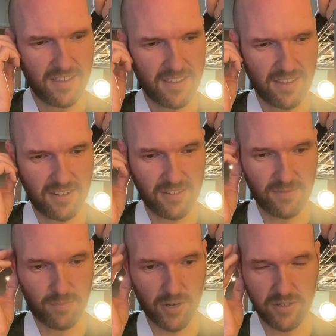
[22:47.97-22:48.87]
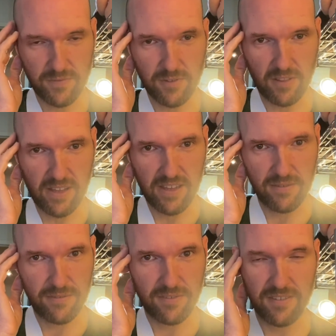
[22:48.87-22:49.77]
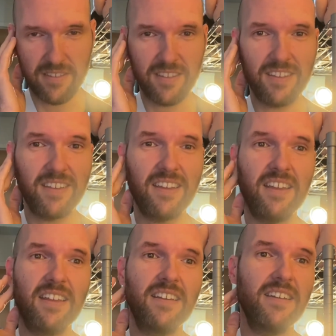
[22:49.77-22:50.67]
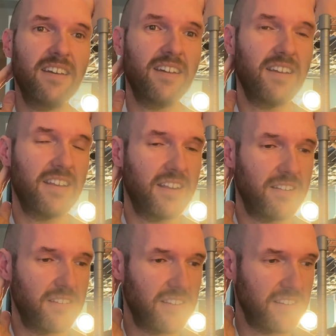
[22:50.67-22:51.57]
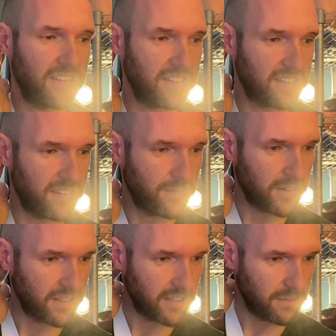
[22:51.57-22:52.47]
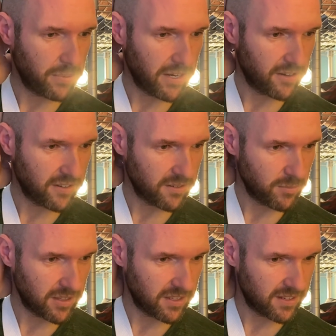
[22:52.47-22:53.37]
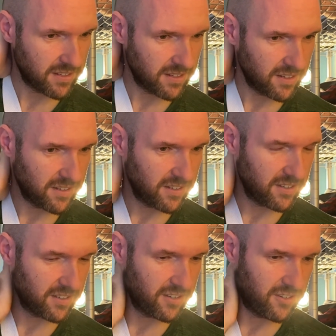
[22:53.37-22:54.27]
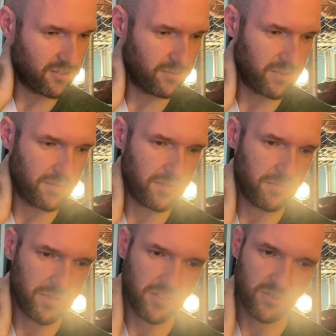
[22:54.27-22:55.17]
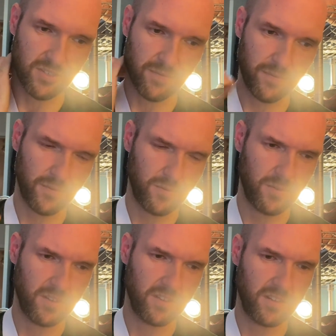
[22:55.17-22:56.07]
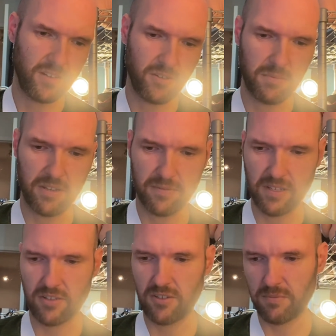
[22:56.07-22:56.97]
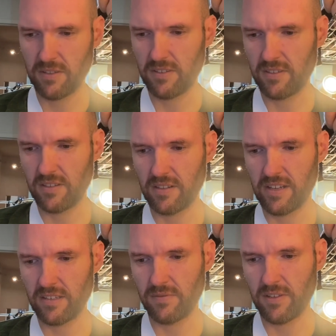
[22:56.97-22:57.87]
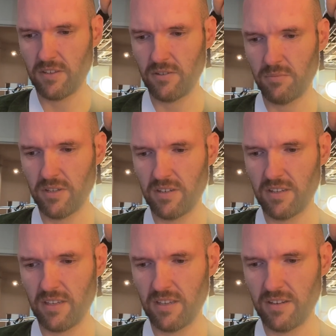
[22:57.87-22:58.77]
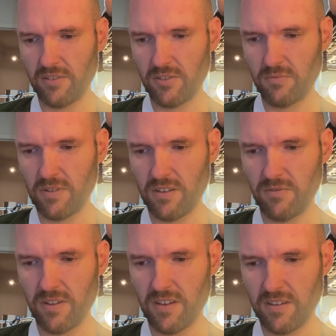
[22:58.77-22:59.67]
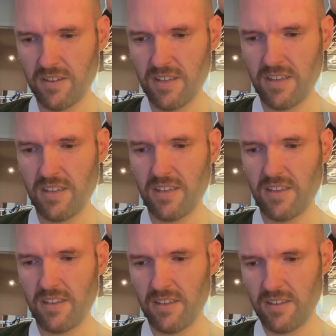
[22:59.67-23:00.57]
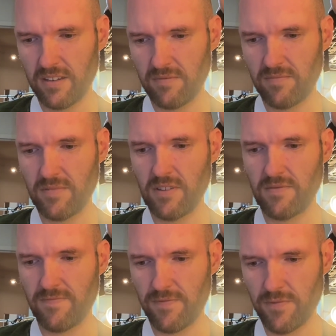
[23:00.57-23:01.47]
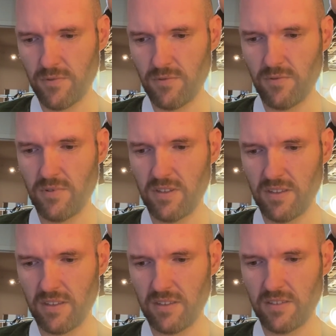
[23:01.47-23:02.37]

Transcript: and parts of your life, and it's definitely apparent to me that definitely been using food. I know I might have touched upon this in the last video, but again, I'll just reiterate, food has